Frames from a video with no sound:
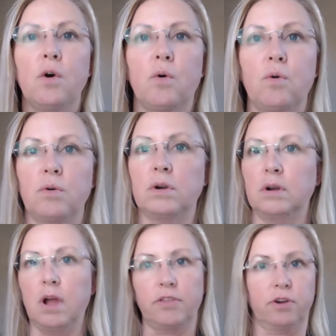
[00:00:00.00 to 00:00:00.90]

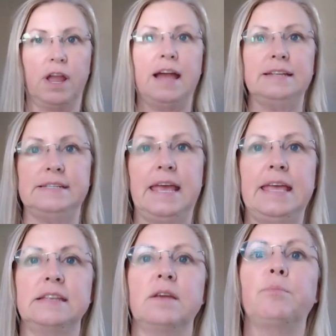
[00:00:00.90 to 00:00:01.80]
or other
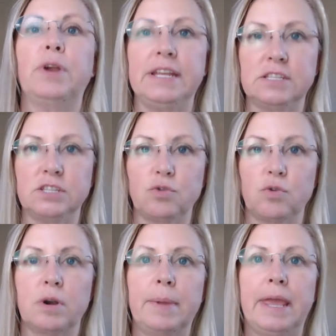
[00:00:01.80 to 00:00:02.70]
content,
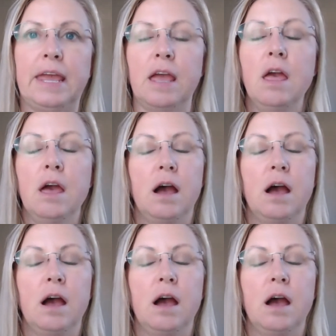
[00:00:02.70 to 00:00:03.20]
brainstorming,